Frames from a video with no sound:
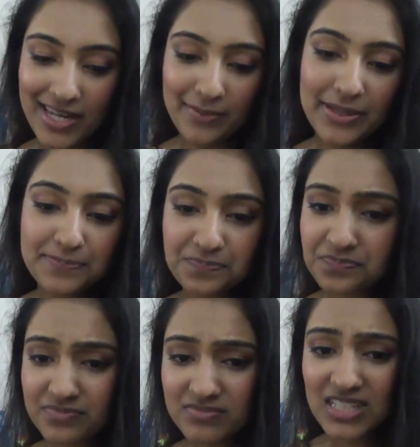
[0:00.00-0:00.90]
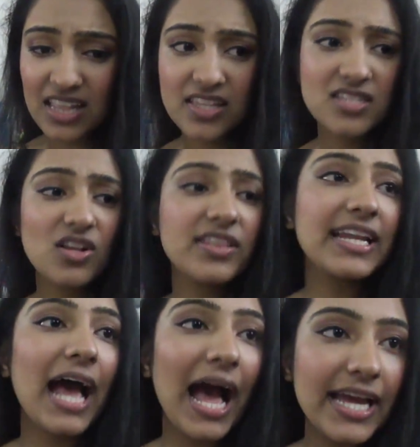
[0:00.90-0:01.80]
Anyway, this is all
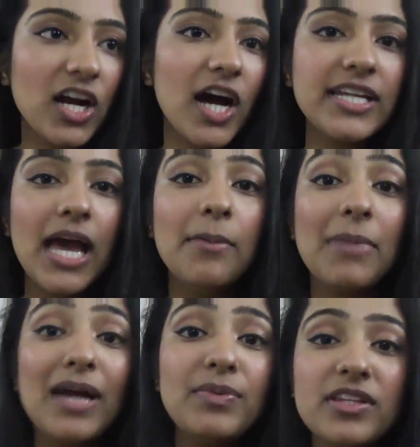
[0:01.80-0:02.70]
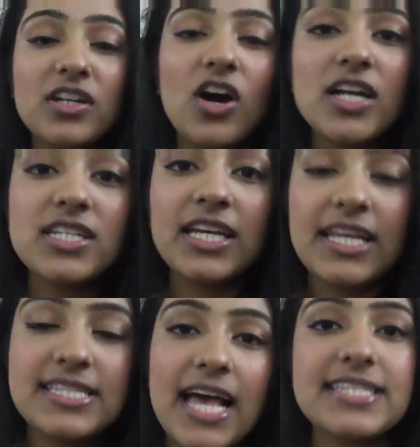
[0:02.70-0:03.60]
that I got. My brother got
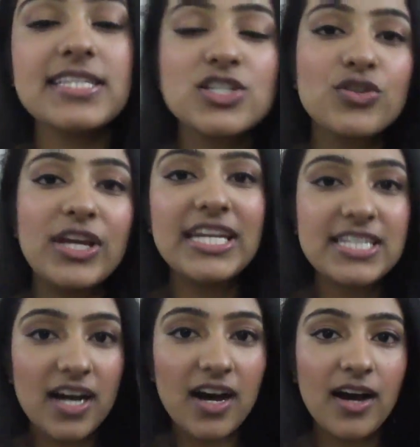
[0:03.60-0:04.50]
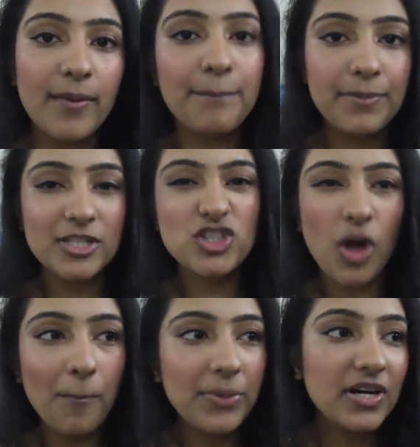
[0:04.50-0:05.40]
an Assassin's Creed
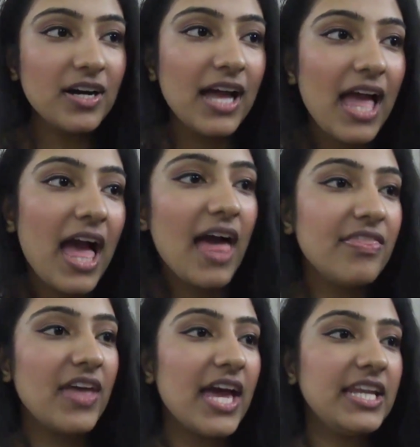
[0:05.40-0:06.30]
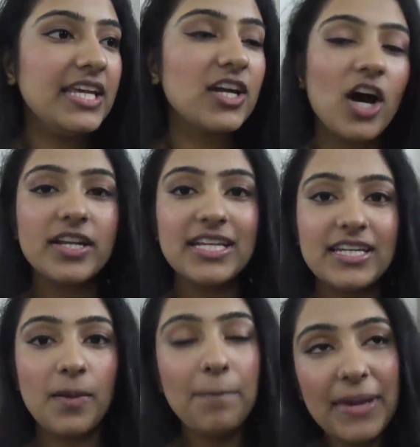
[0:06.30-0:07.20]
jumper, and then he got a
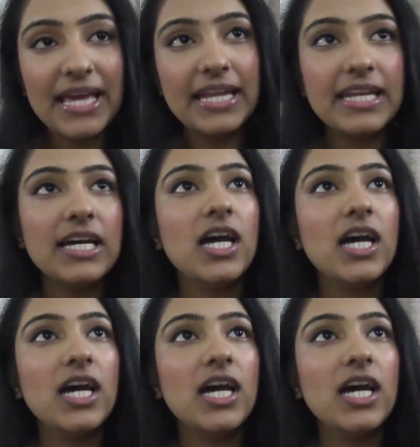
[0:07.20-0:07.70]
little pin.